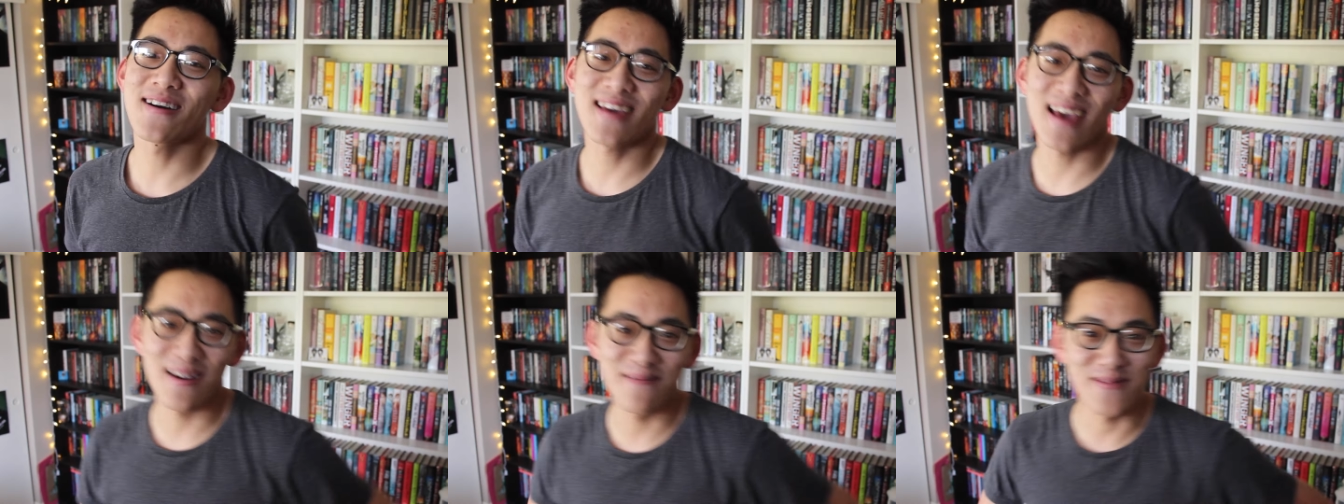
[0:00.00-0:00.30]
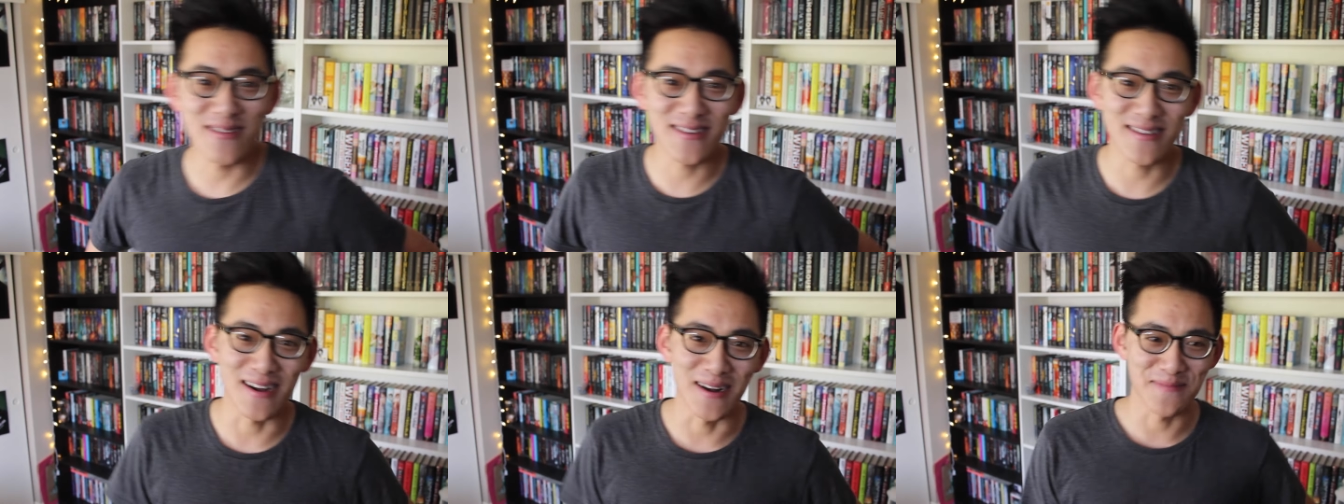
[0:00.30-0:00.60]
Okay, I'm
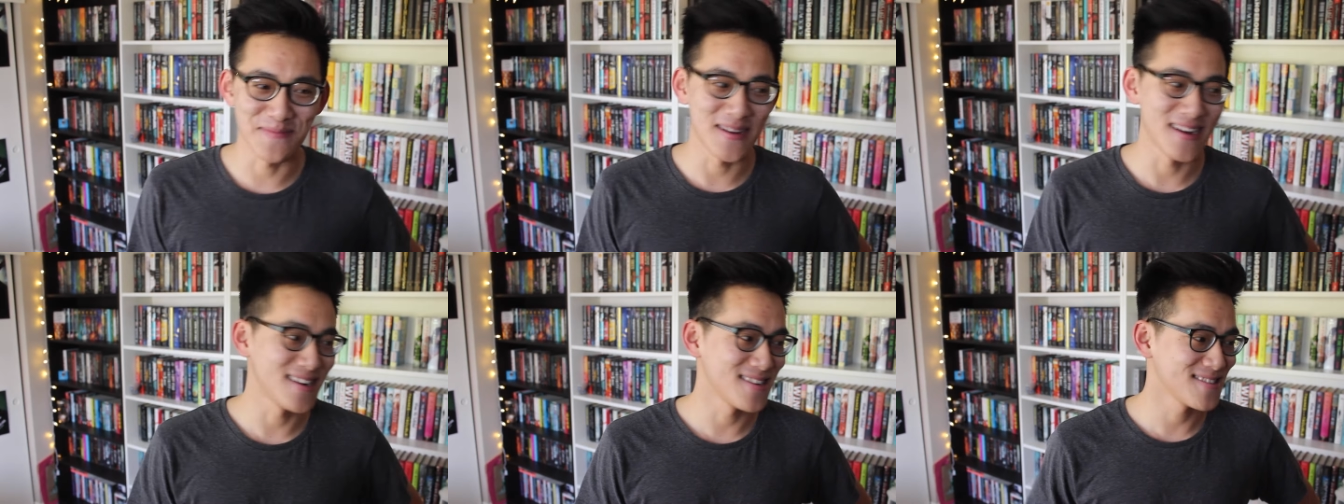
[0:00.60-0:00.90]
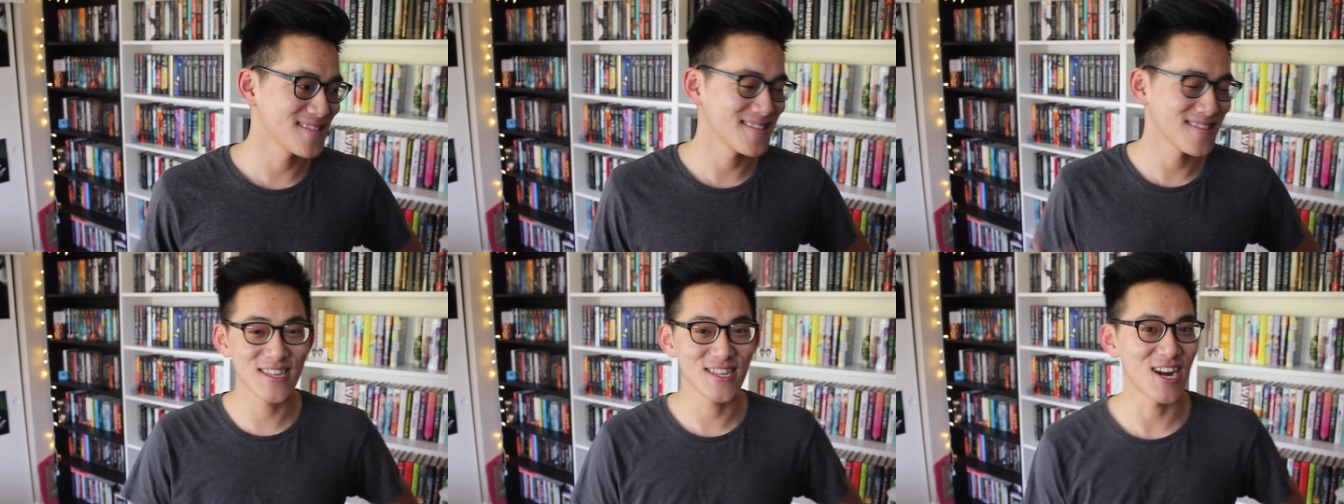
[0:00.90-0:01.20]
gonna stop now.
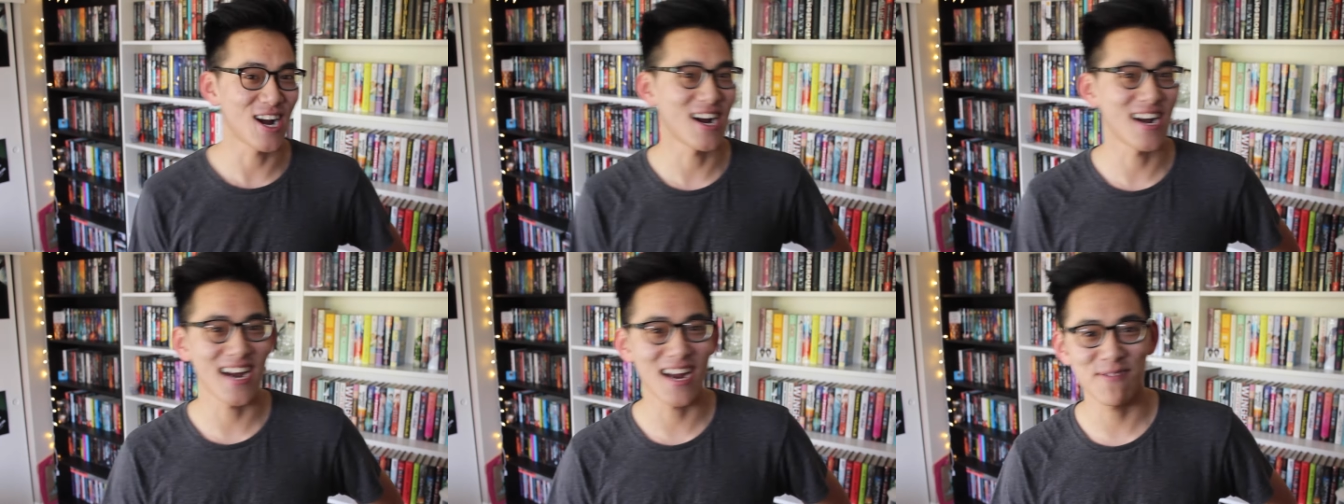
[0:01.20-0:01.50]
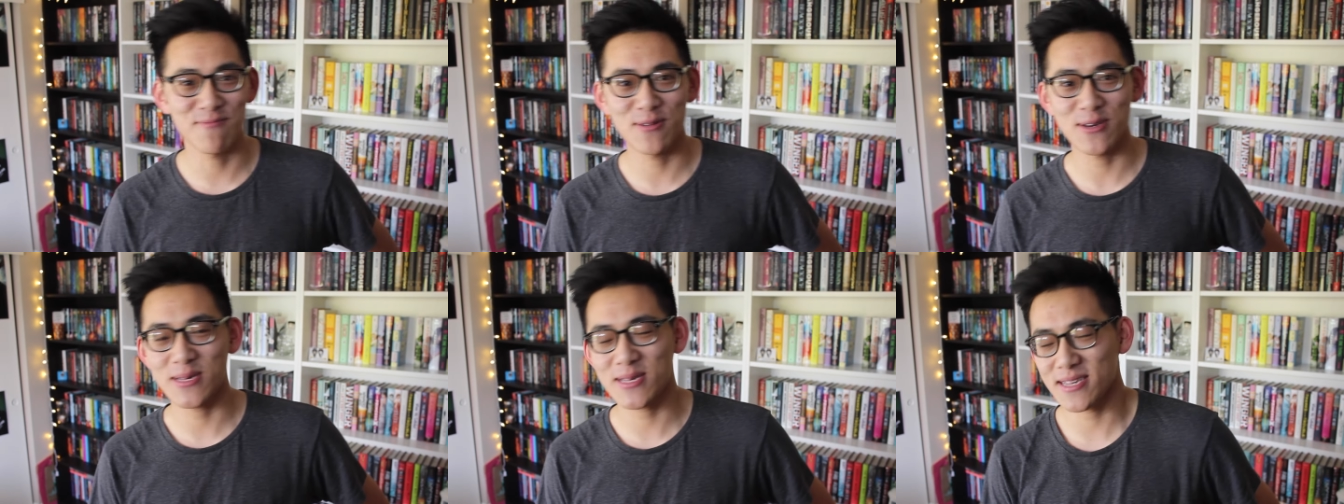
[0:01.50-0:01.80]
Sorry,
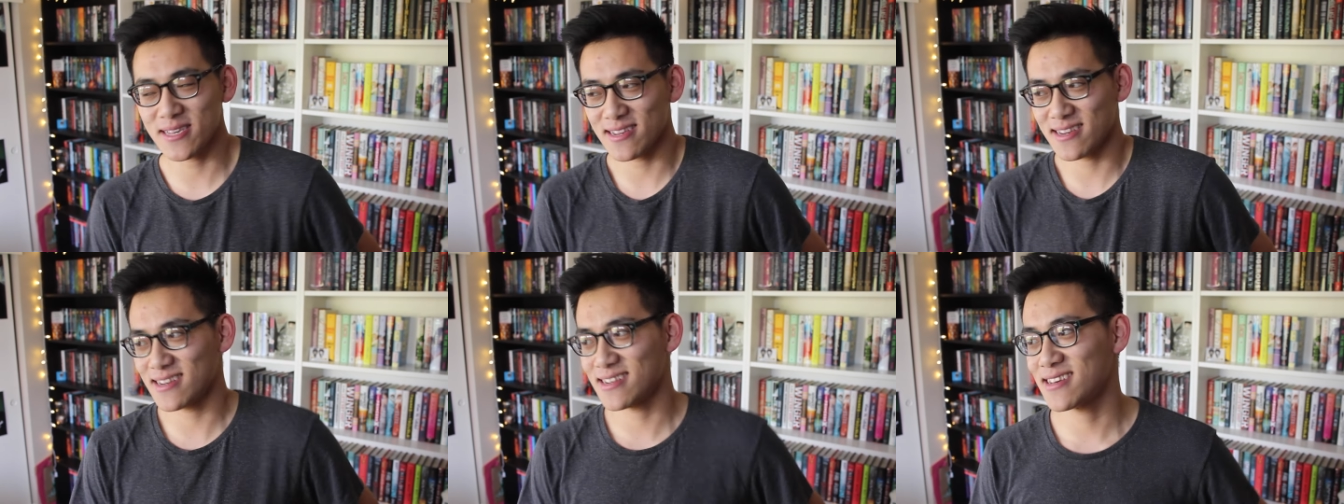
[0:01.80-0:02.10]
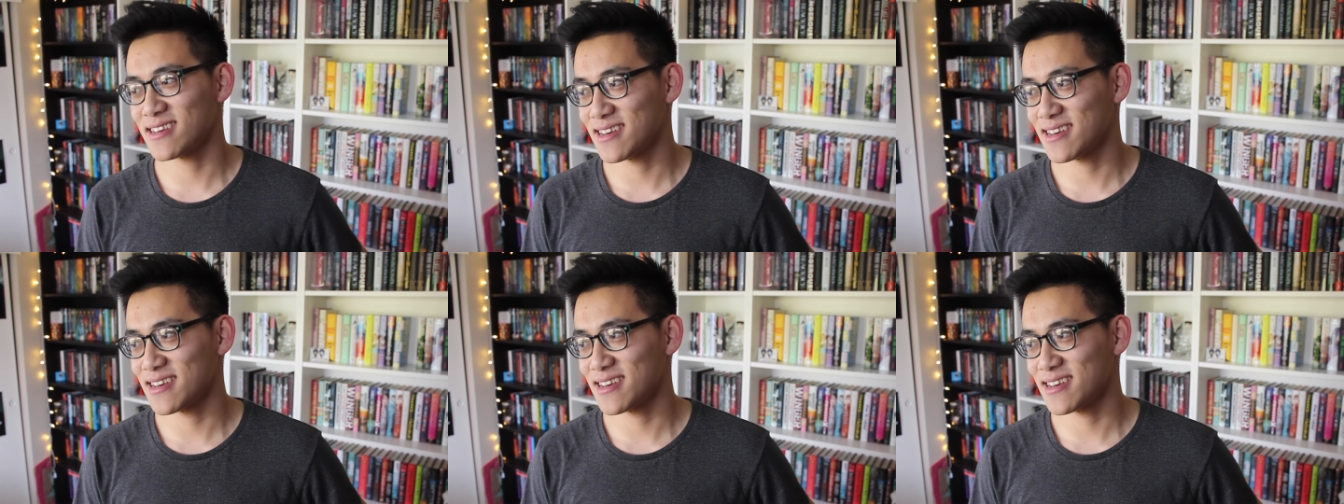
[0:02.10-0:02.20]
I'm just...